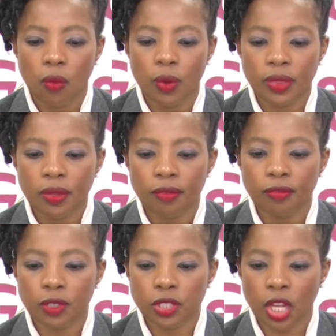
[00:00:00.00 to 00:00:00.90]
with the
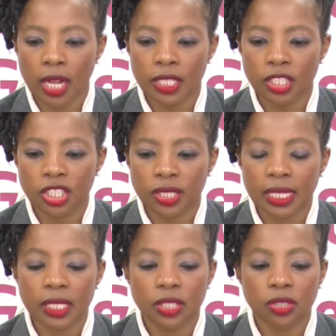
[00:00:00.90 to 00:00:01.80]
full knowledge
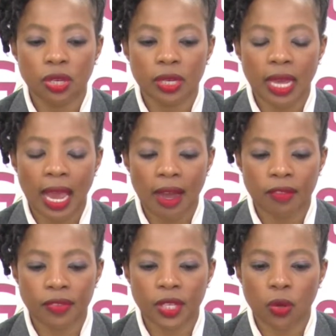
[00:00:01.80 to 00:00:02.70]
that he did not
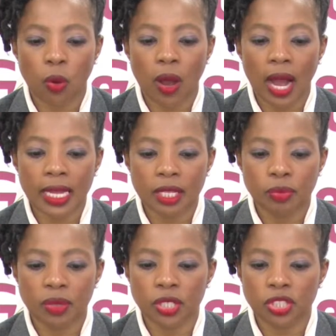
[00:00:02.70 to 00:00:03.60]
have the
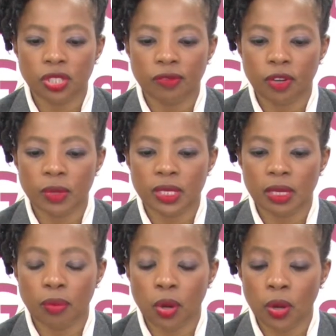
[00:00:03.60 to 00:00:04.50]
required permission from his
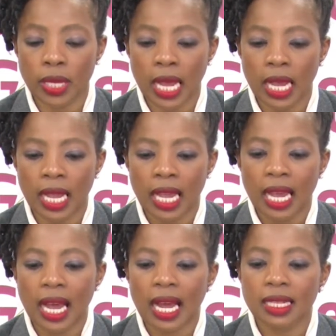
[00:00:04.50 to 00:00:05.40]
employer
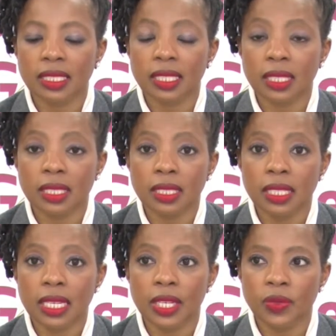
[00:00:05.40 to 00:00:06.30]

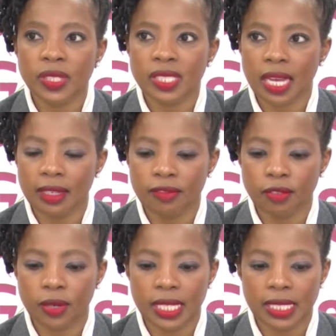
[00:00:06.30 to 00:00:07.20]
until he resigned
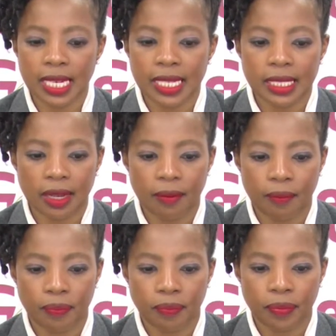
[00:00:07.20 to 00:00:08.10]
4 years later.
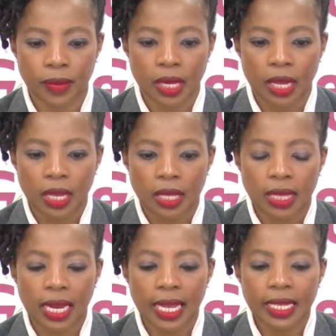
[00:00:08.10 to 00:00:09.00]

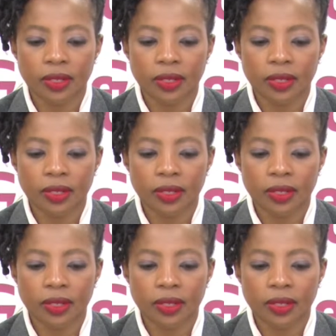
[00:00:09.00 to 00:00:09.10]
The